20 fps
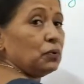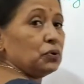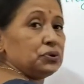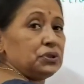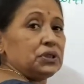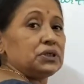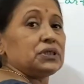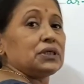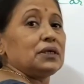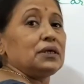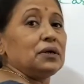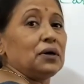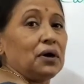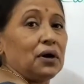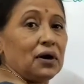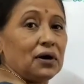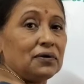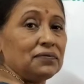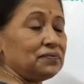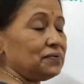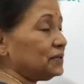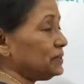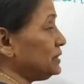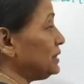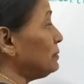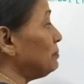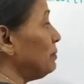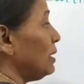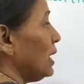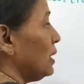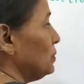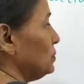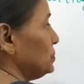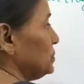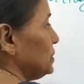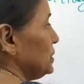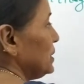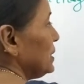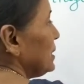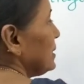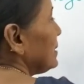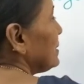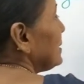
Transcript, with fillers: the position of the mouth.